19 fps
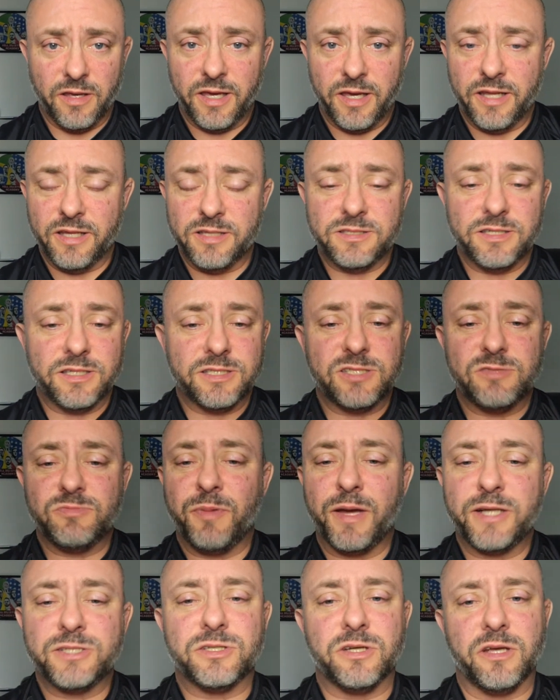It is
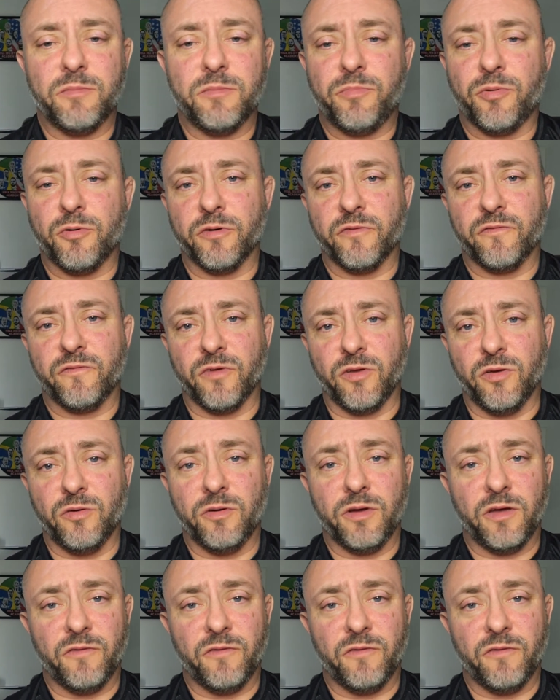especially important for you